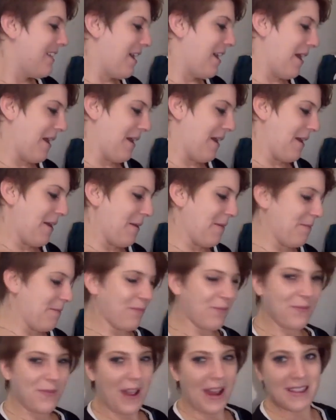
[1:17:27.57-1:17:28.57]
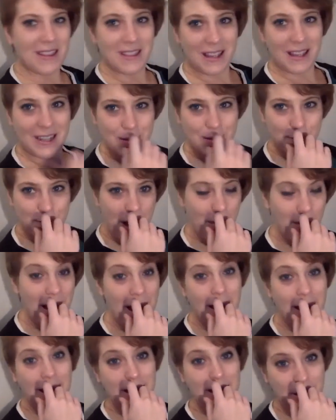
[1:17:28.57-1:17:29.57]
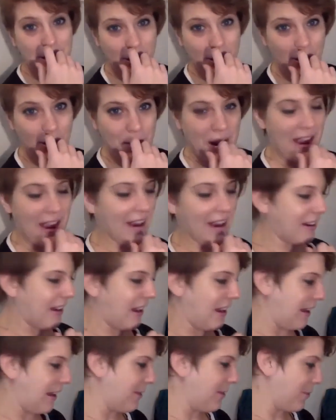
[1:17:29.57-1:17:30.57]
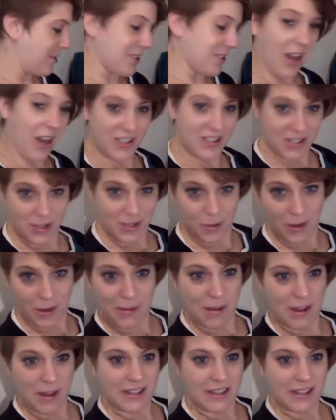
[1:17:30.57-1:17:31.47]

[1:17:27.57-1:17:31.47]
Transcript: I think it's probably, and I need to go to my haircut, which starts in 12